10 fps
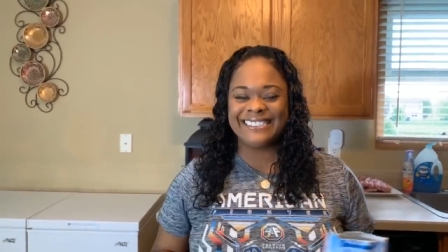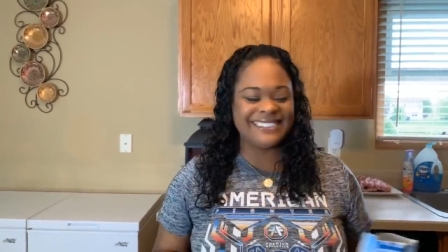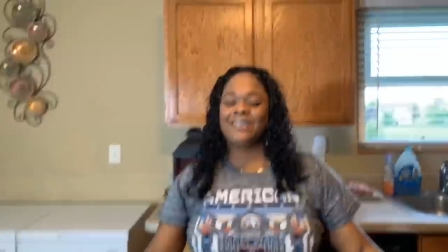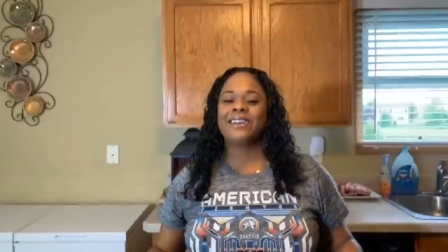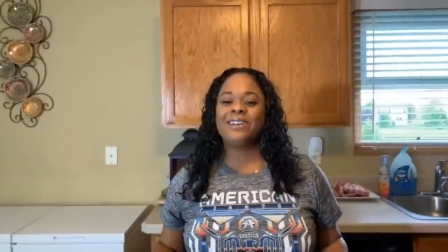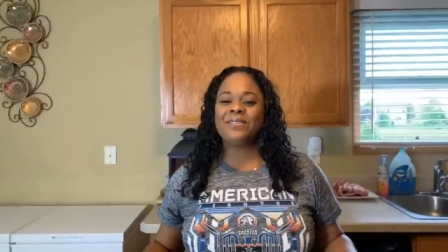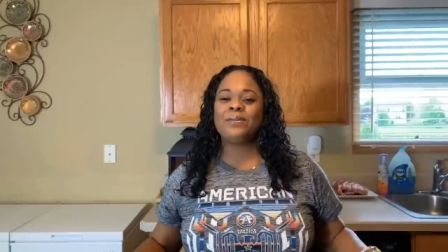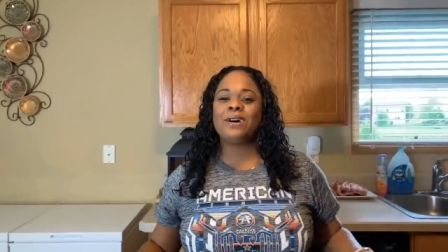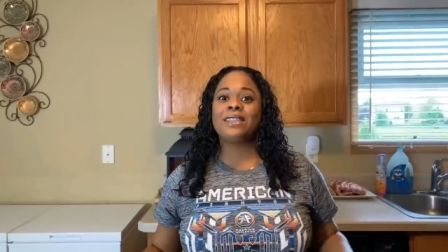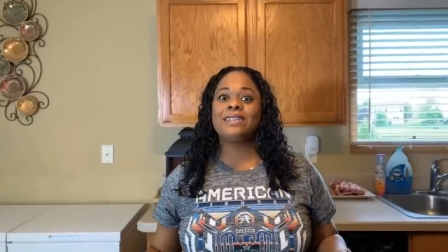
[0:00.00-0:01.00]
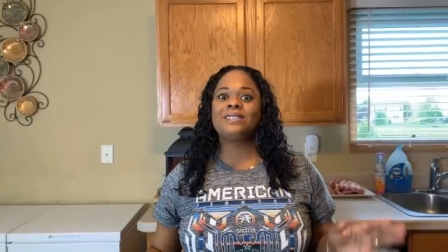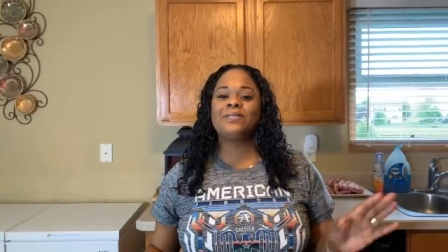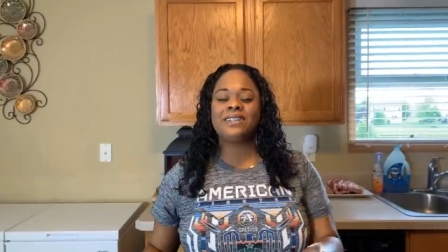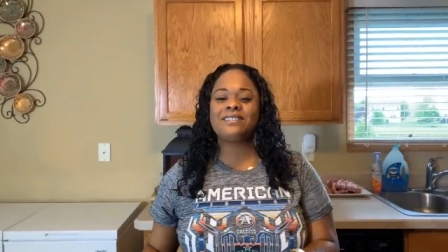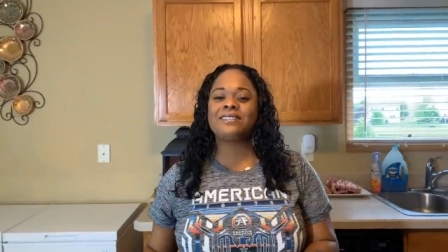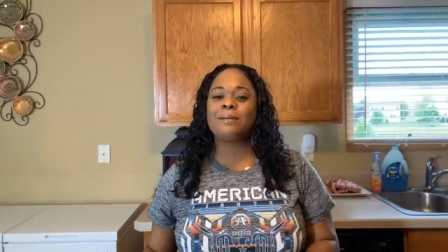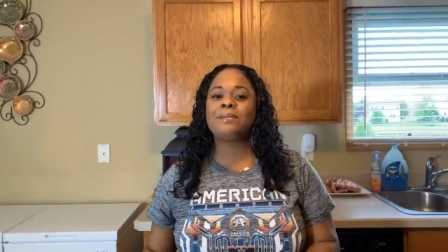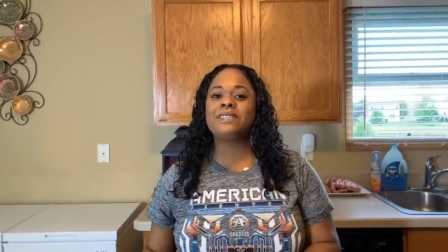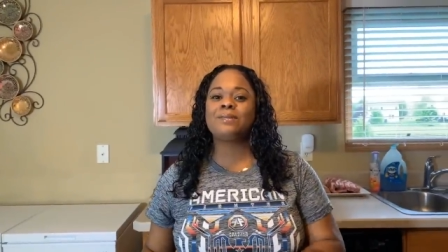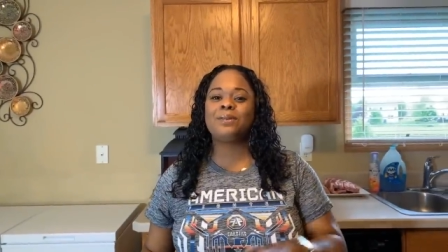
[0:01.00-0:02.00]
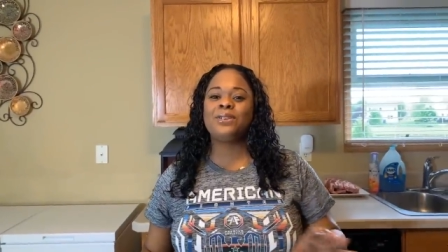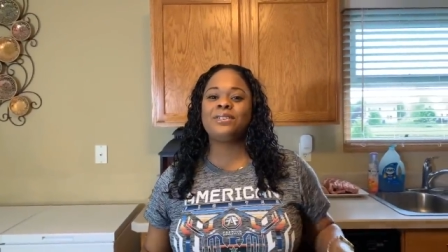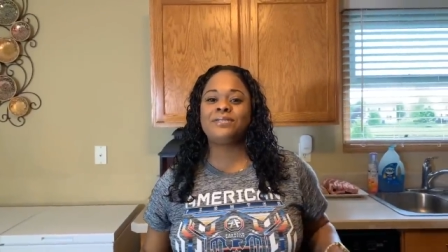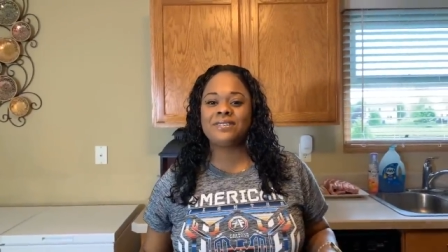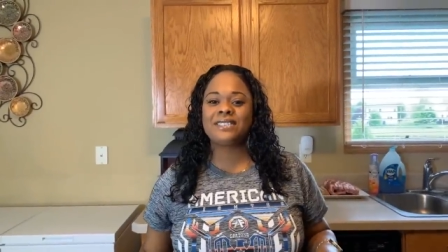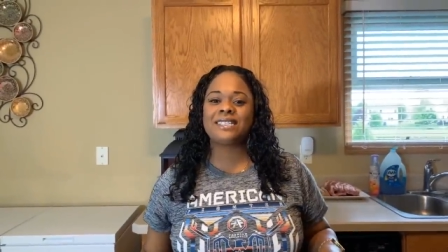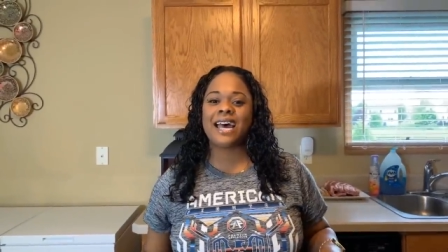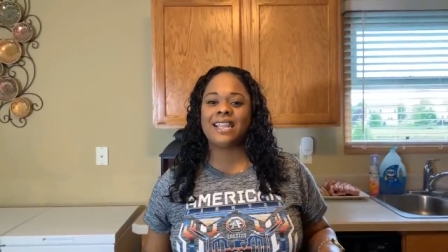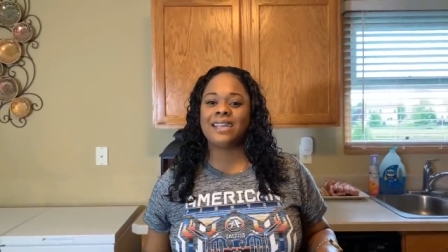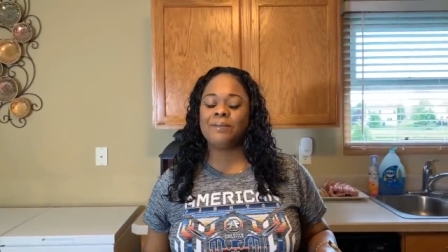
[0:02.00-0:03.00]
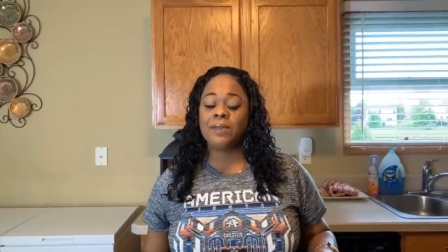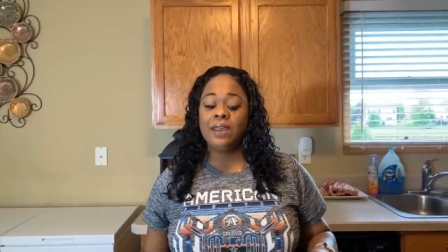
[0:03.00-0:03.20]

Okay everyone, let's finish up this beautiful salad.